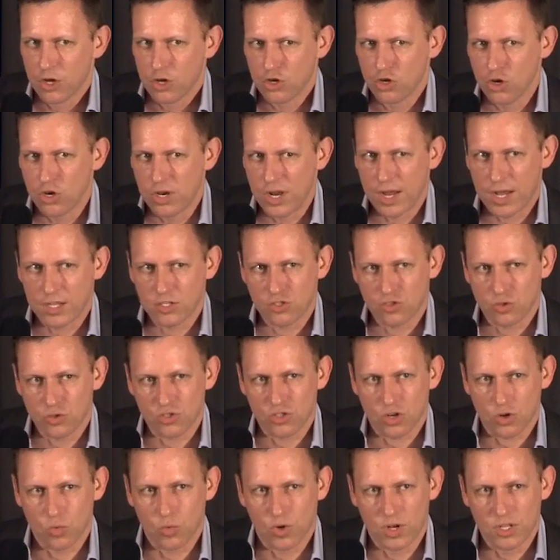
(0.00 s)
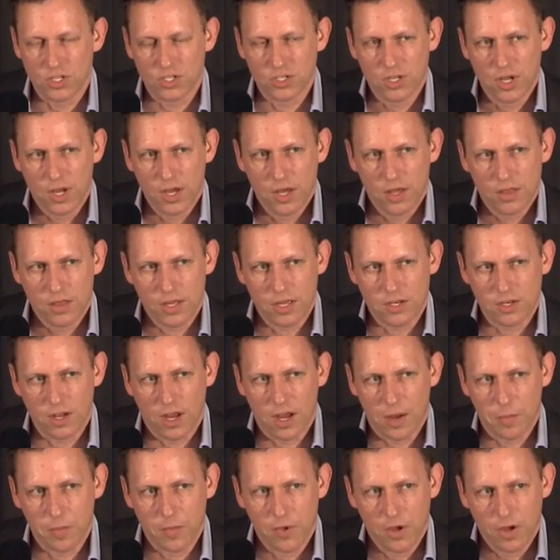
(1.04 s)
Good answers are ones that
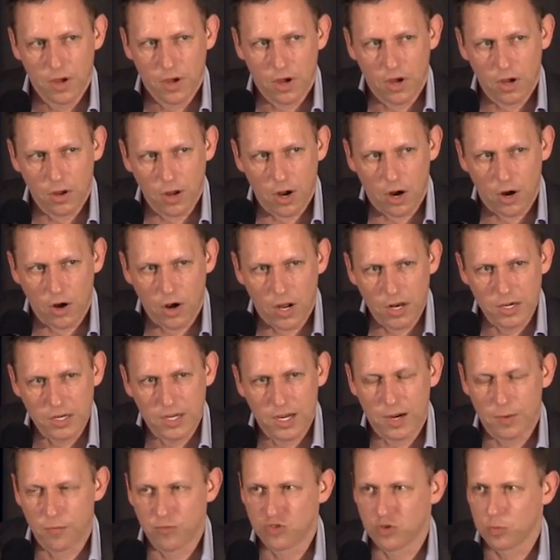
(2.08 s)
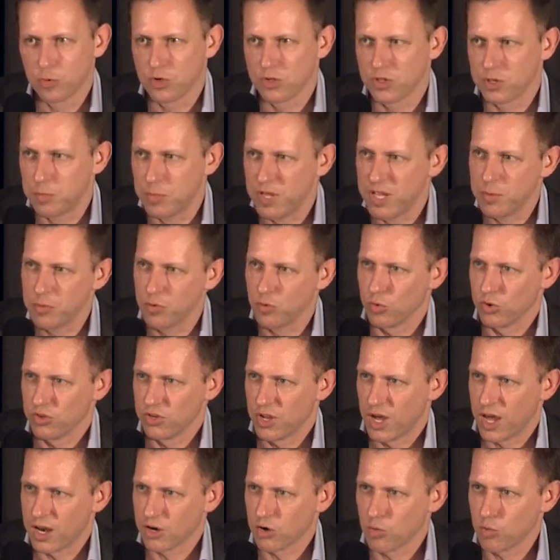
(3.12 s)
are uncomfortable, that people will
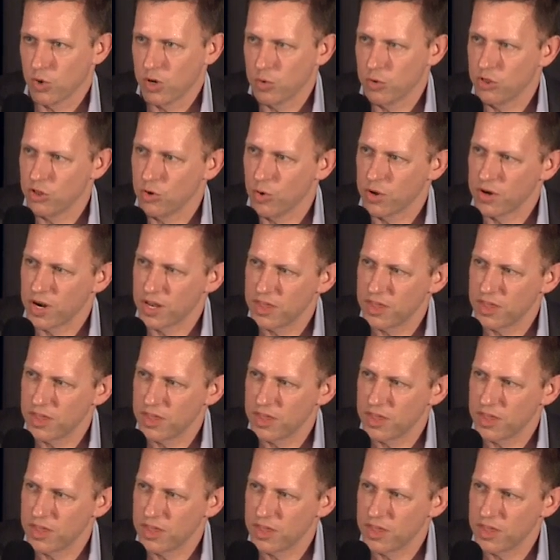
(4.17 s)
not agree with you on.